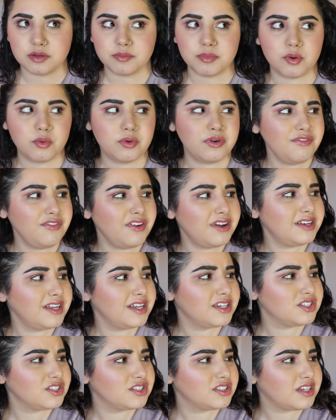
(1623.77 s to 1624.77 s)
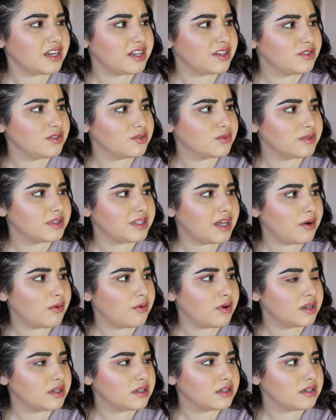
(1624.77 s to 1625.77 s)
But what foundation did I use with that
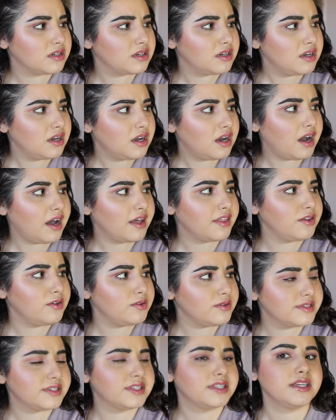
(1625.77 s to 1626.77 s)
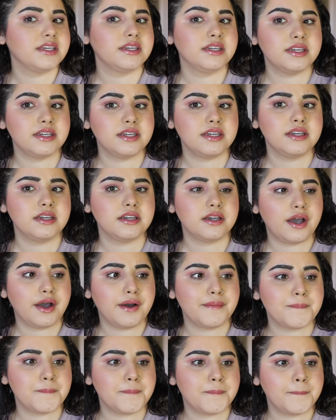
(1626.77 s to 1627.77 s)
one? I used the
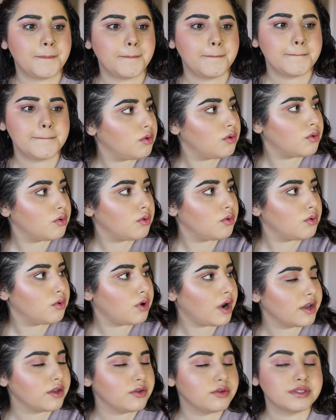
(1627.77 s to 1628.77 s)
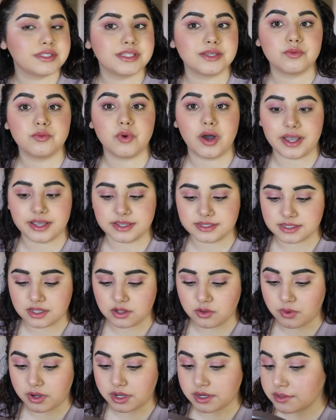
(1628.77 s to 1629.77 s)

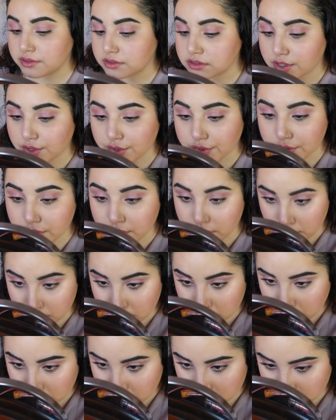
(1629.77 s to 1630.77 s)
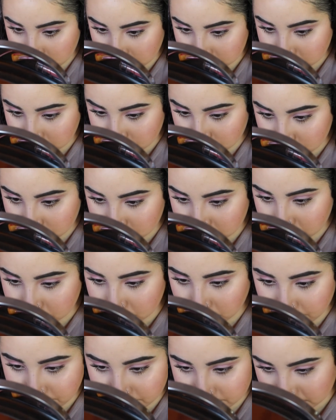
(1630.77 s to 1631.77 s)
YSL one. So that's interesting.
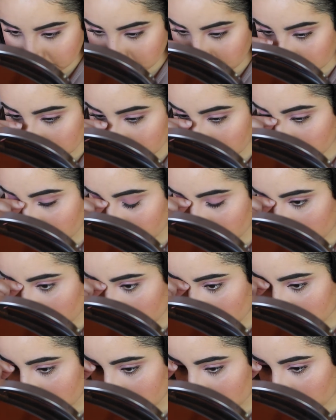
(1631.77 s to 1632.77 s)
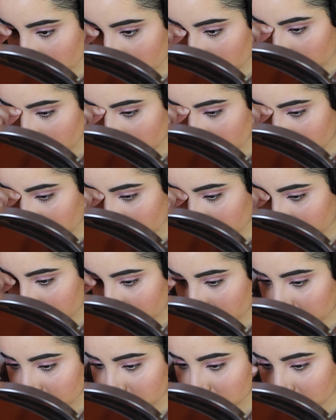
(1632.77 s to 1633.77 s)
So obviously the different things are going to work with different
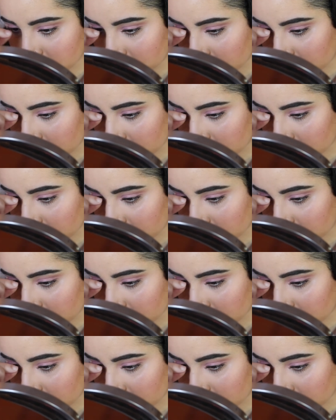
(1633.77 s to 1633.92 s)
foundations.